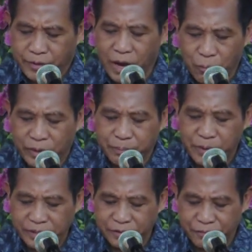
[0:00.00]
with
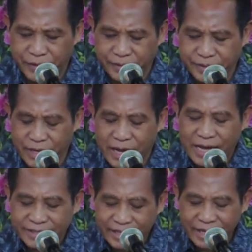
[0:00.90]
perseverance.
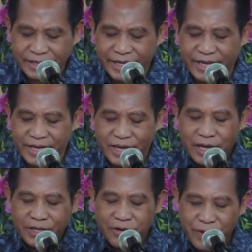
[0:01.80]
And secondly,
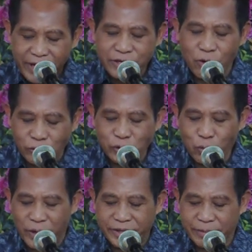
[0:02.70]
the writer
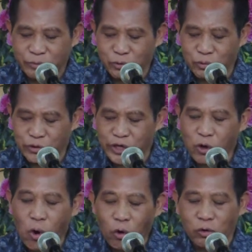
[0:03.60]
also wants them to
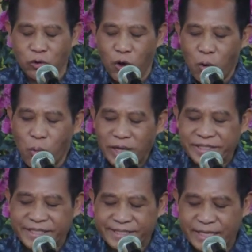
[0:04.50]
recall what
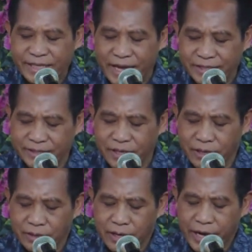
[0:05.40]
Jesus has
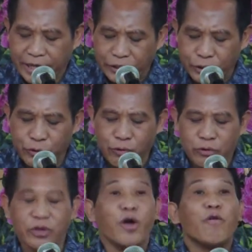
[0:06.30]

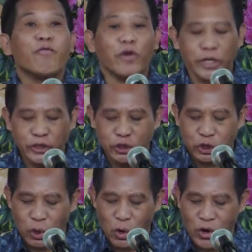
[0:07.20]
endured for the
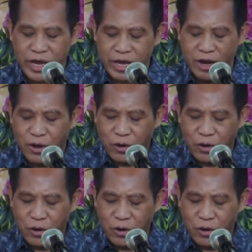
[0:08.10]
joy